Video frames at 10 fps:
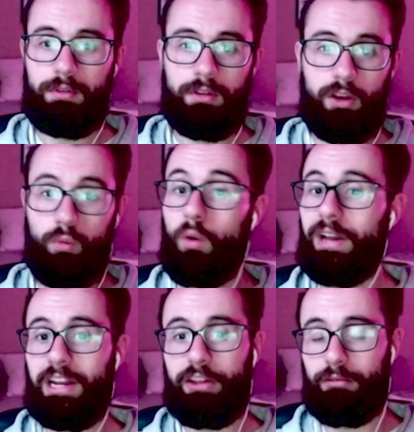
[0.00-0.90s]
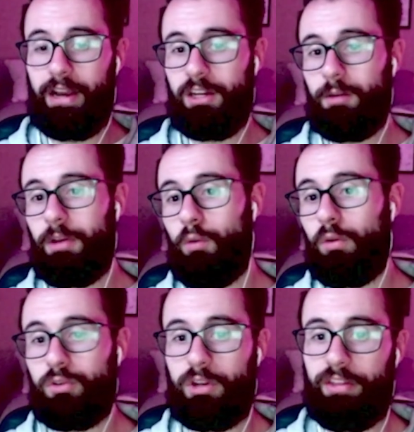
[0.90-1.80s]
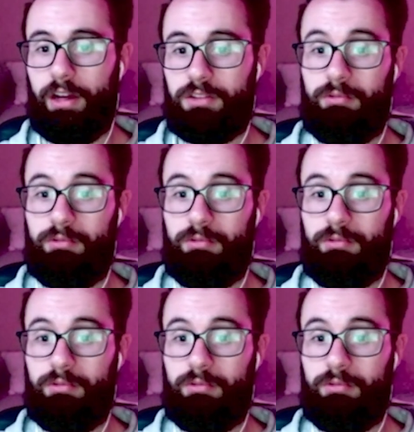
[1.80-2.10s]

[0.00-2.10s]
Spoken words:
It won't get anything random, it won't do anything else.